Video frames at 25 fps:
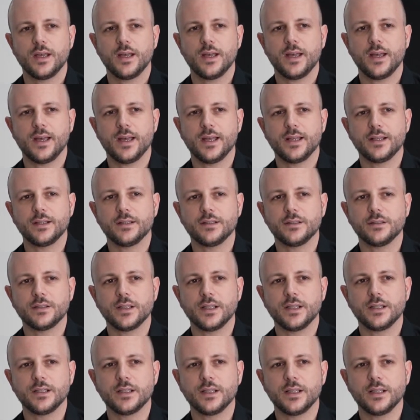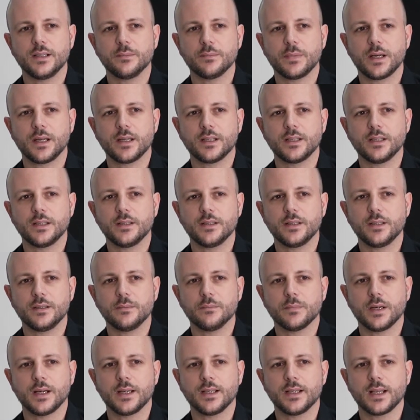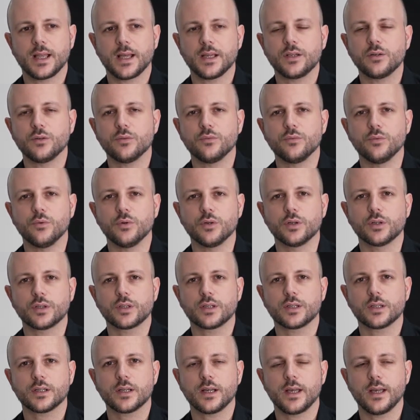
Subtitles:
and in my line of work,